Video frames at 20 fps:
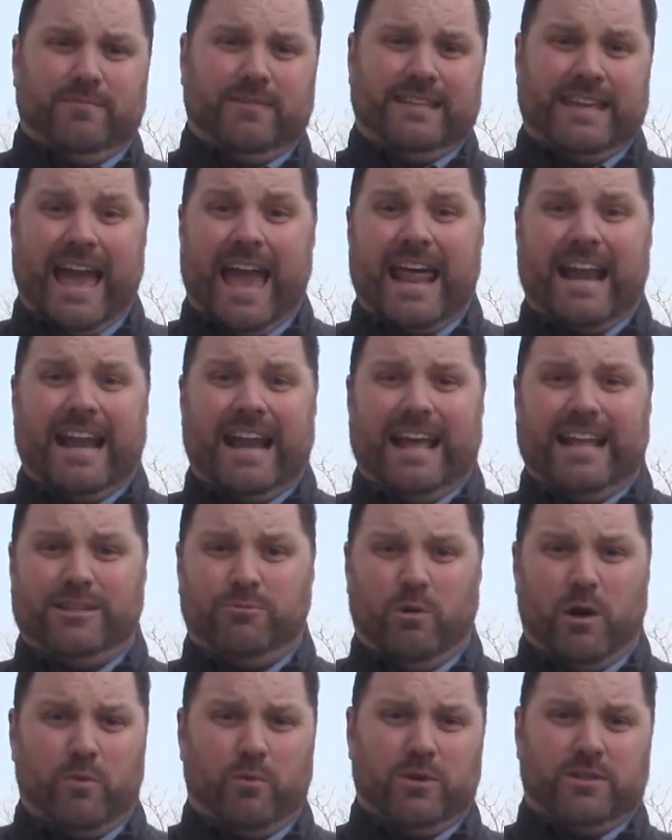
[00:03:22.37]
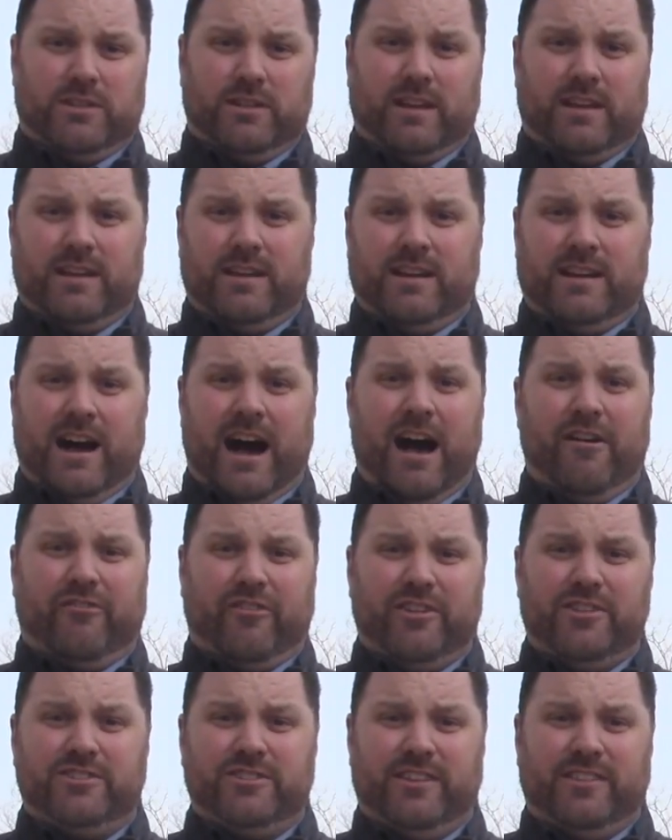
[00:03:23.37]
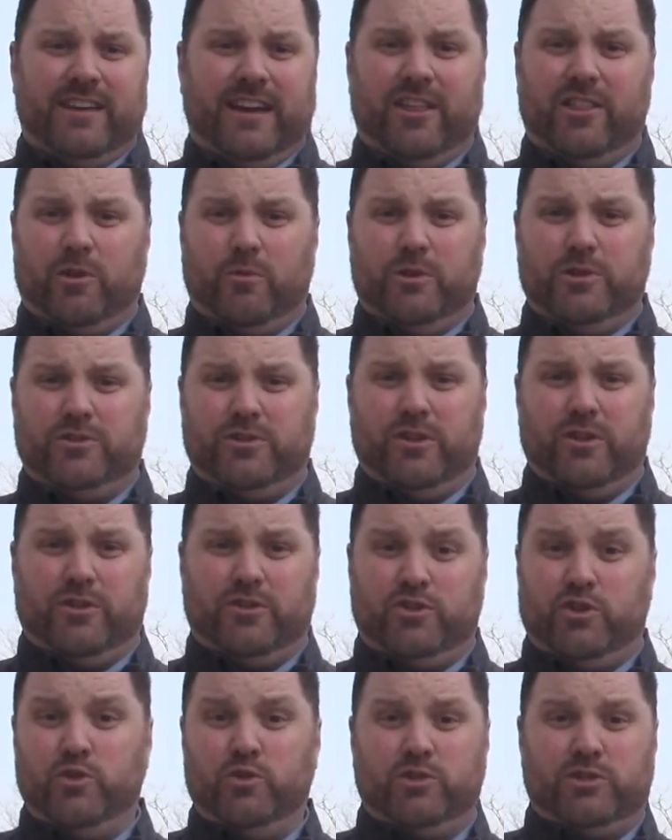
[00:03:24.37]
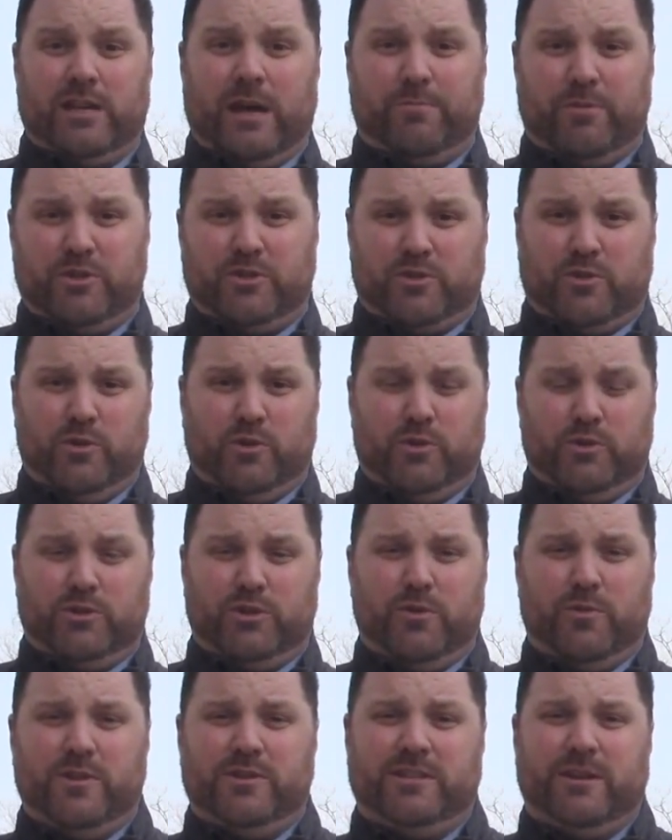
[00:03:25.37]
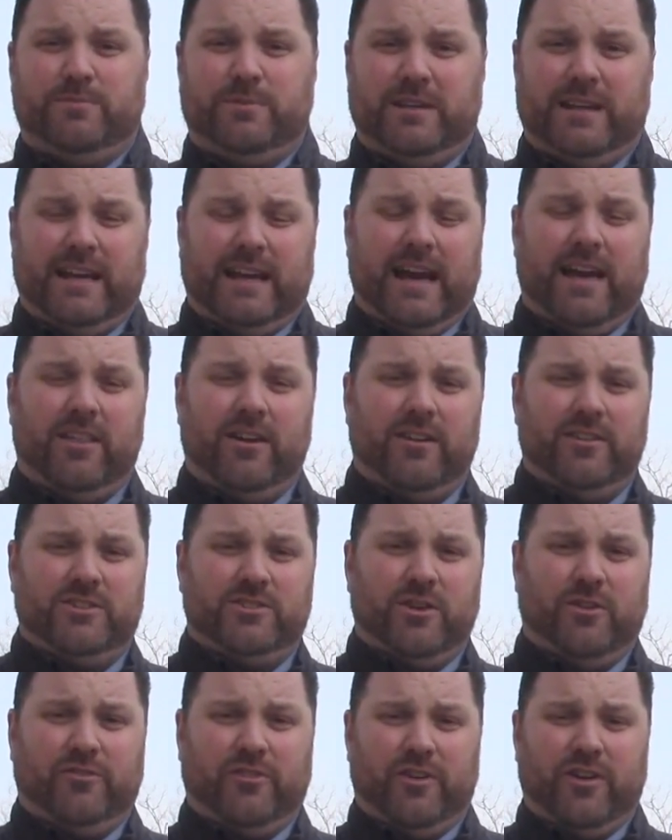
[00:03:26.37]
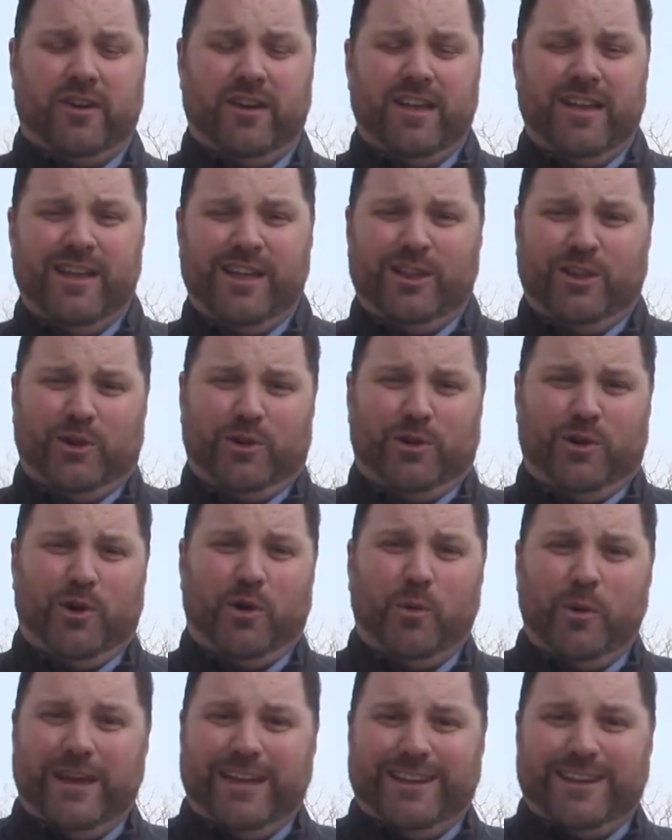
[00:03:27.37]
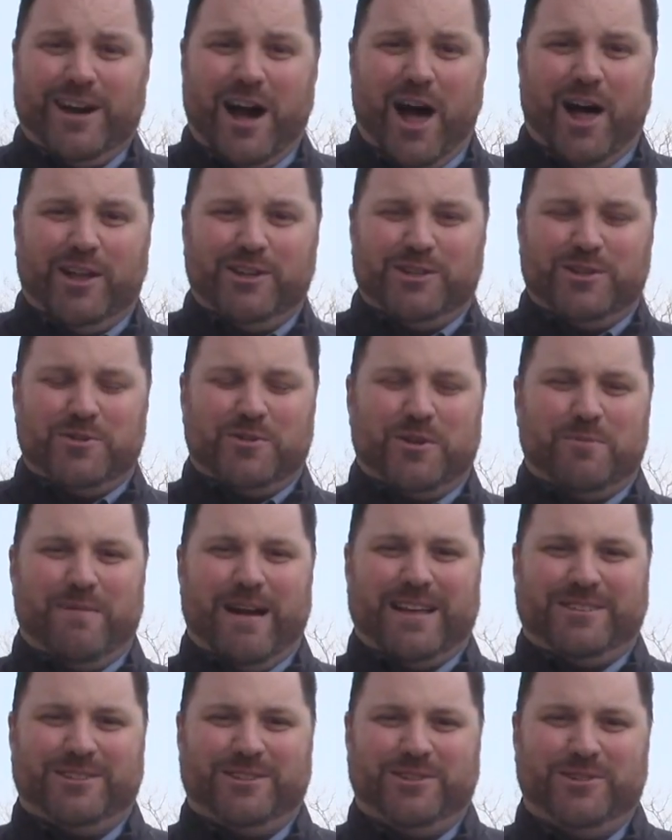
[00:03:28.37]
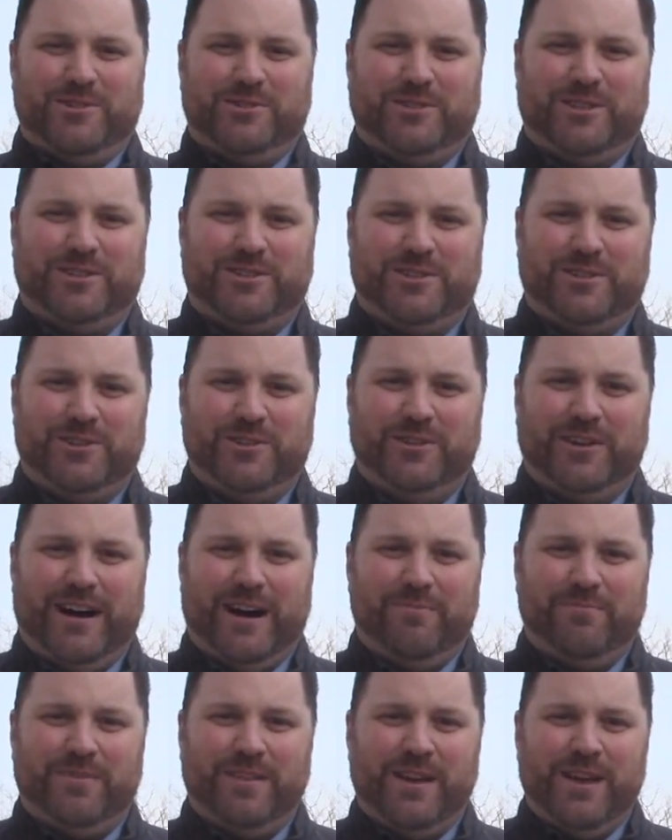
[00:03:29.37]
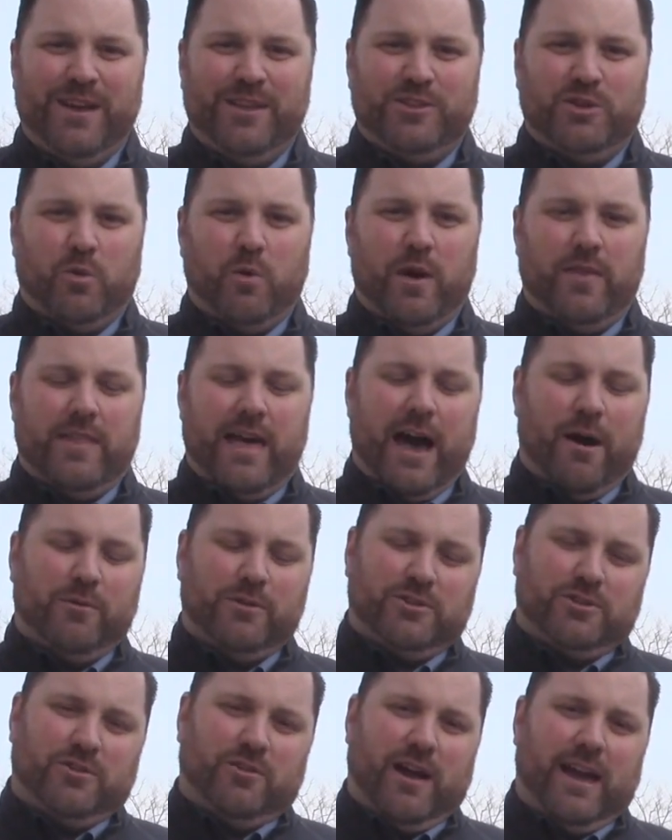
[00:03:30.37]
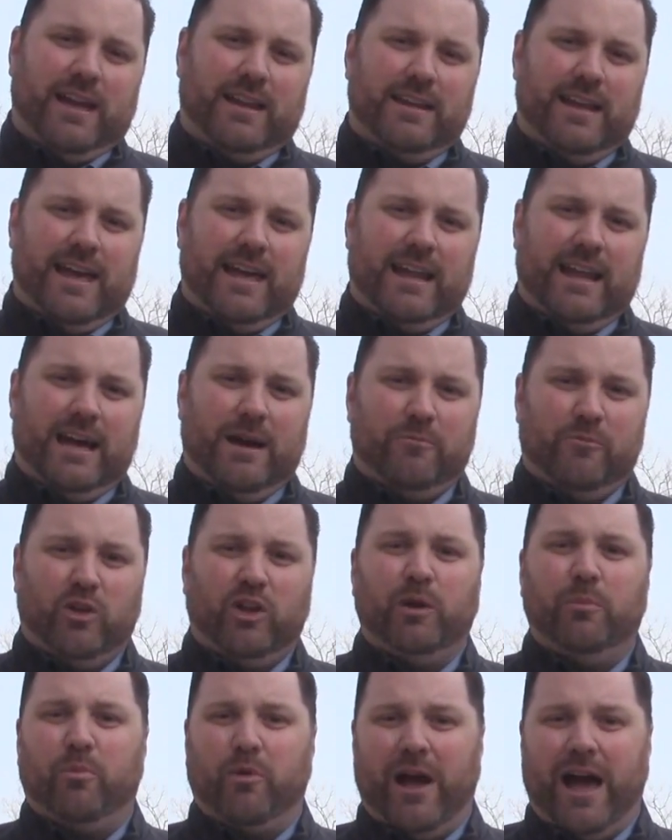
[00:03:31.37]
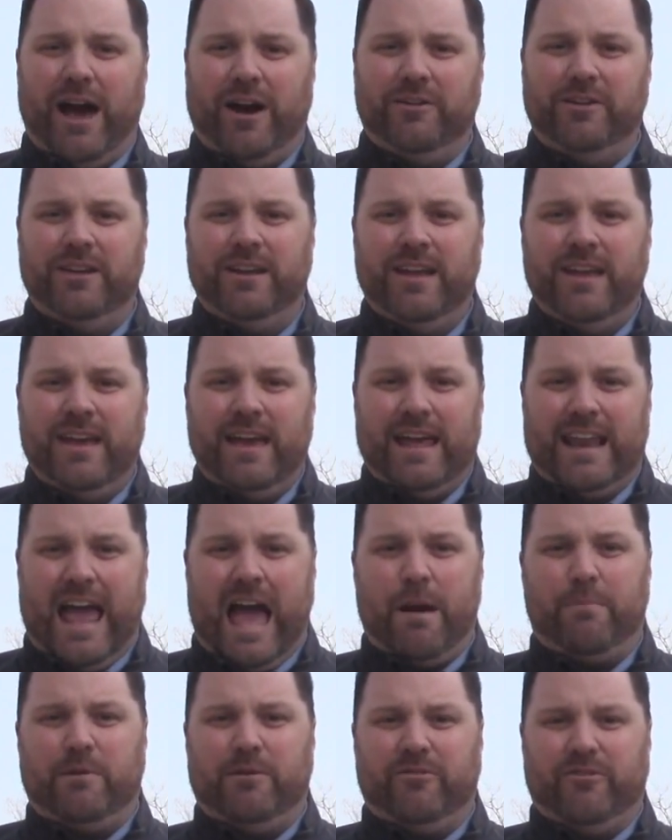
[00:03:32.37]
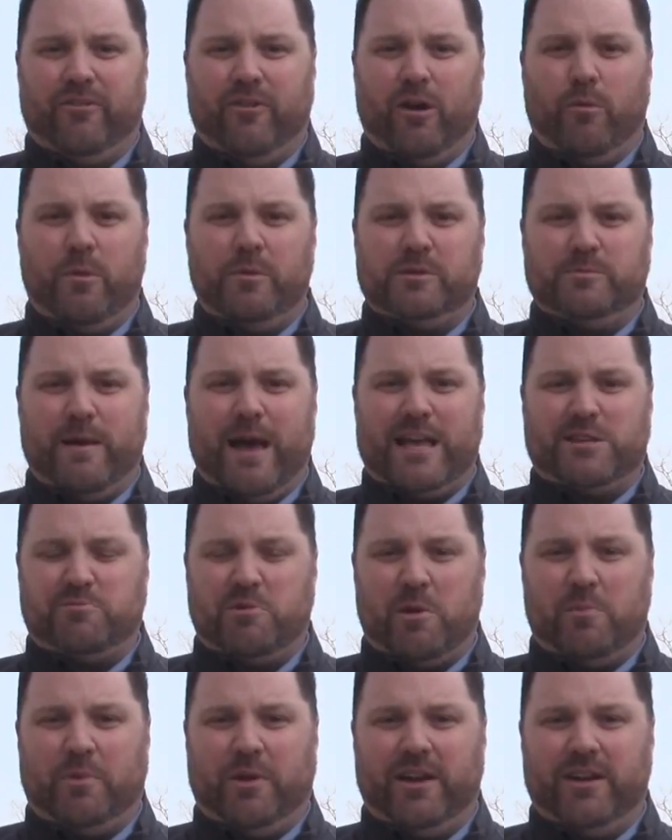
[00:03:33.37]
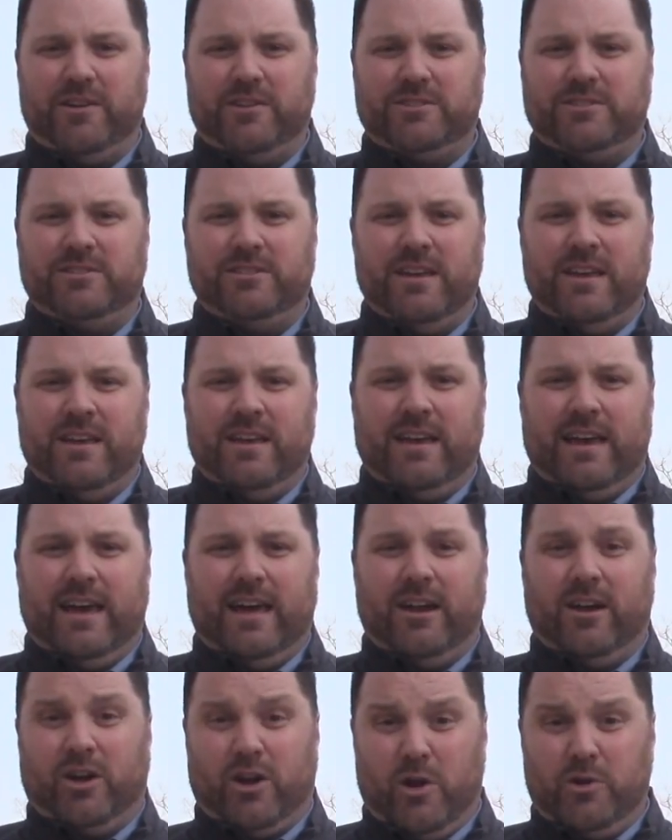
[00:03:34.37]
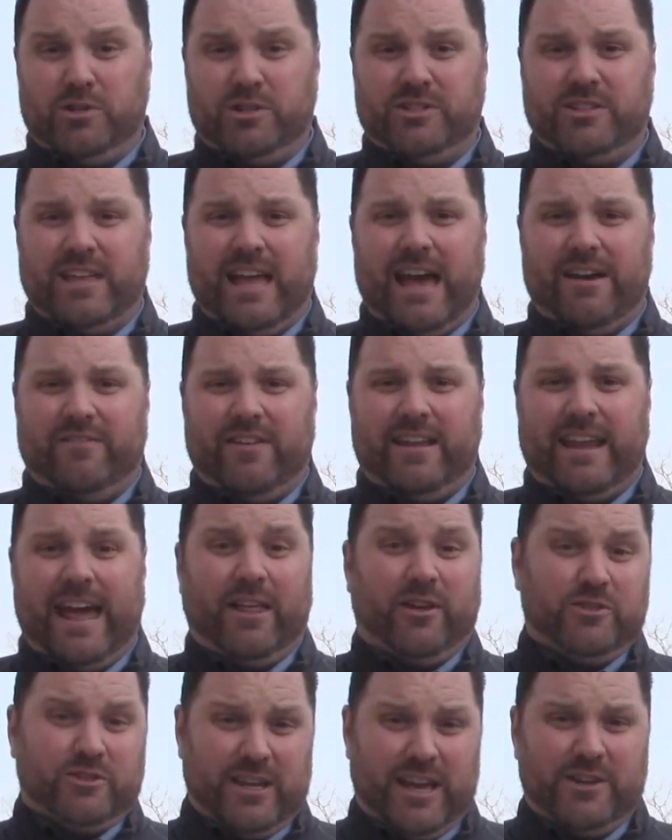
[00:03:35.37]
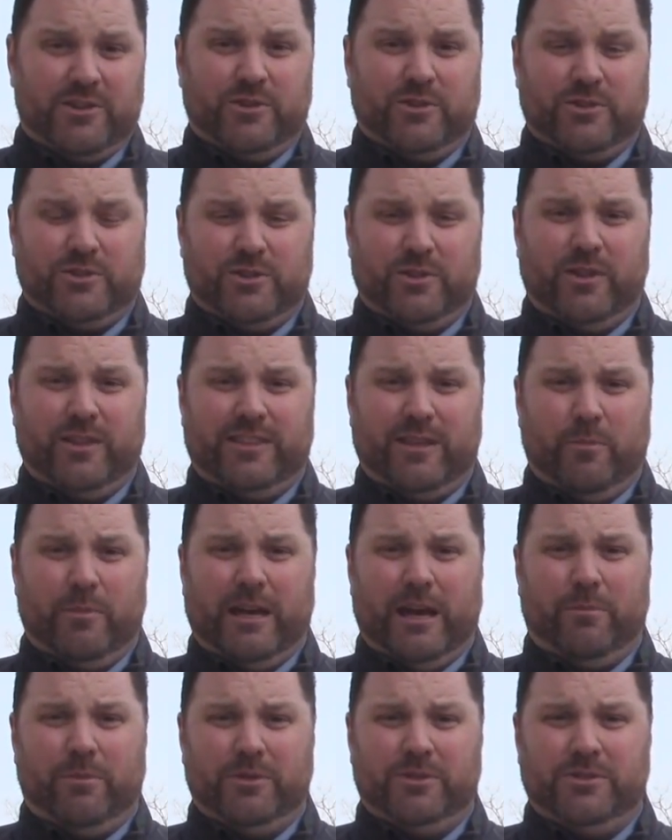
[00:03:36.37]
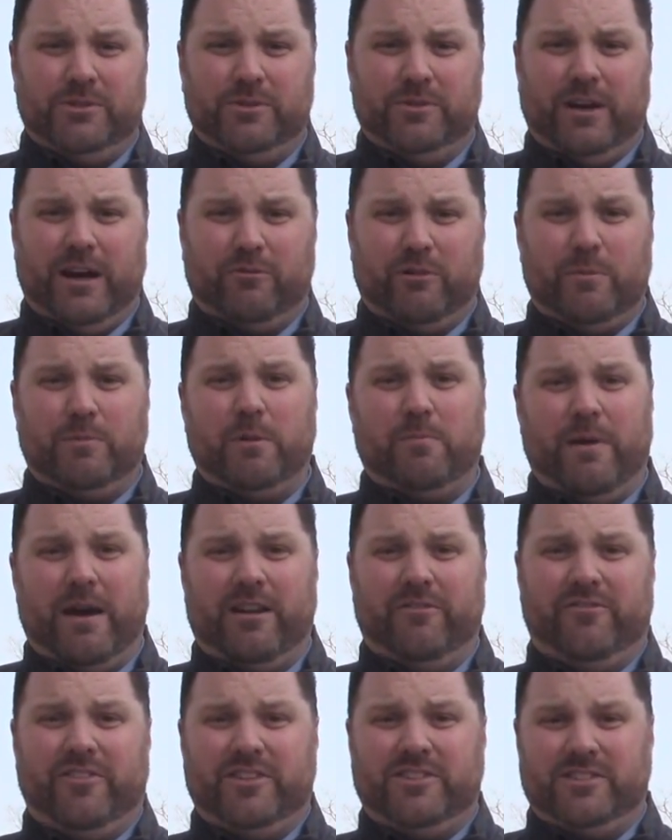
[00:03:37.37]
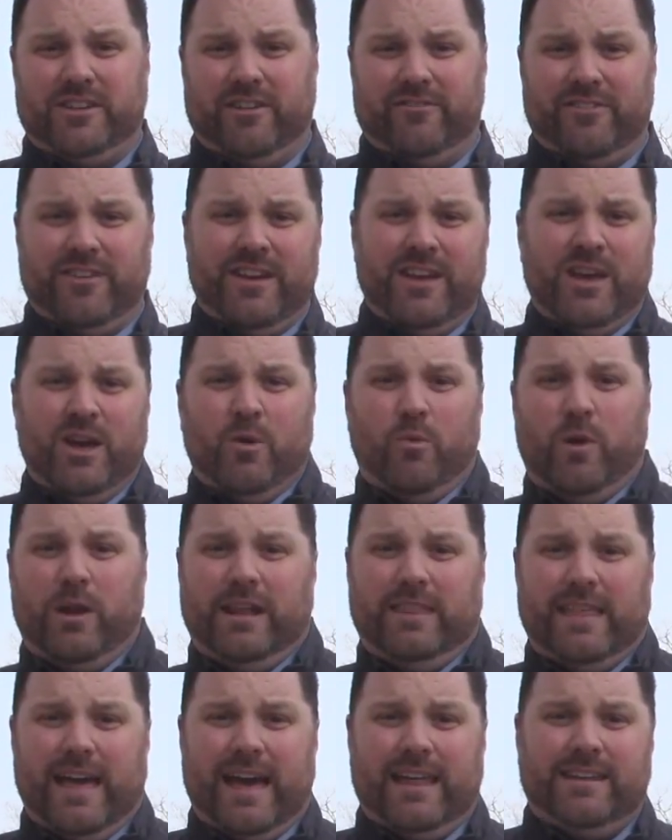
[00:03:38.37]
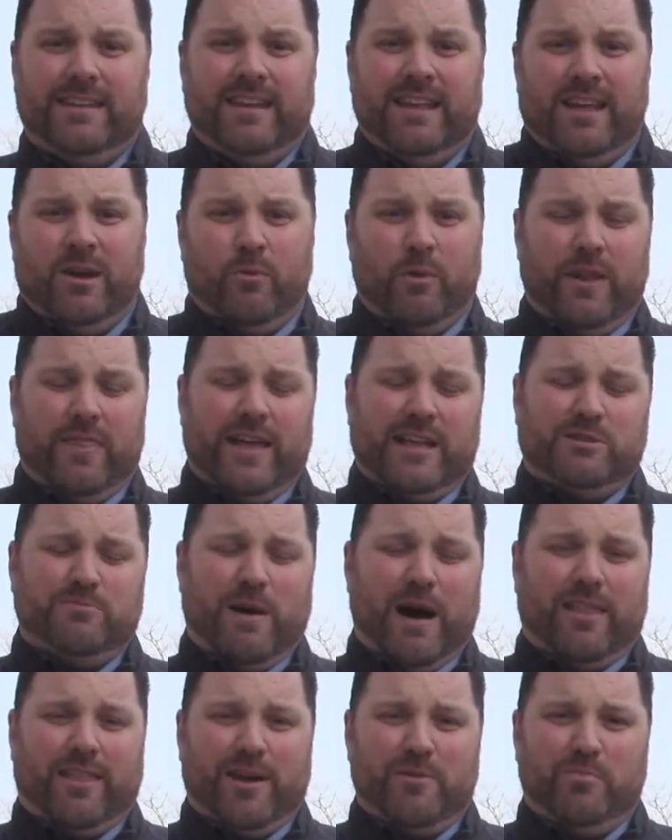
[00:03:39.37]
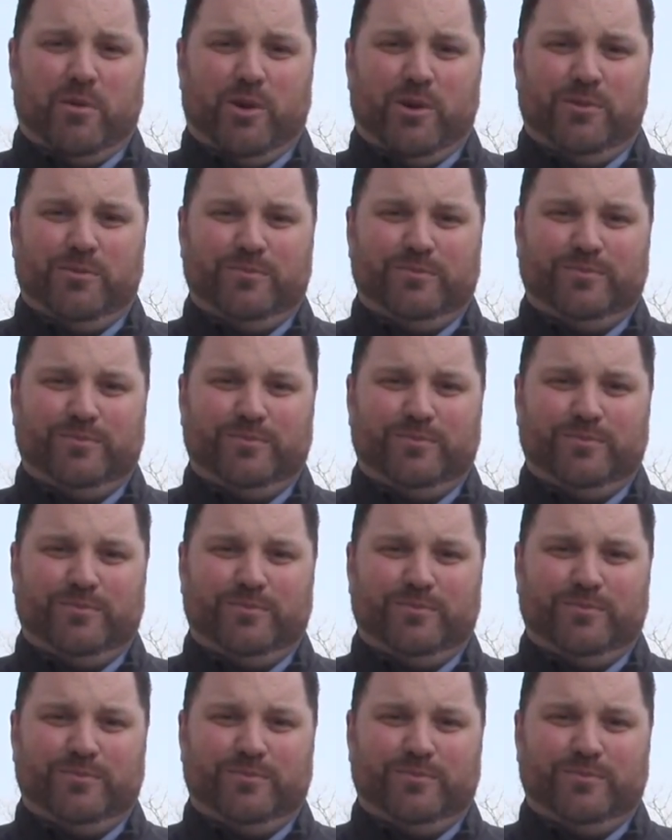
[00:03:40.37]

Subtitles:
candidates. One was a conference and the other was the 2 separate schools doing something together, and so for little old Wheaton College in Norton, Massachusetts to win that was great, and I'm really proud and happy for our women's basketball players and our coaching staff and Heller's Angels, so that they'll be able to reap the benefits of winning that Spotlight Poll.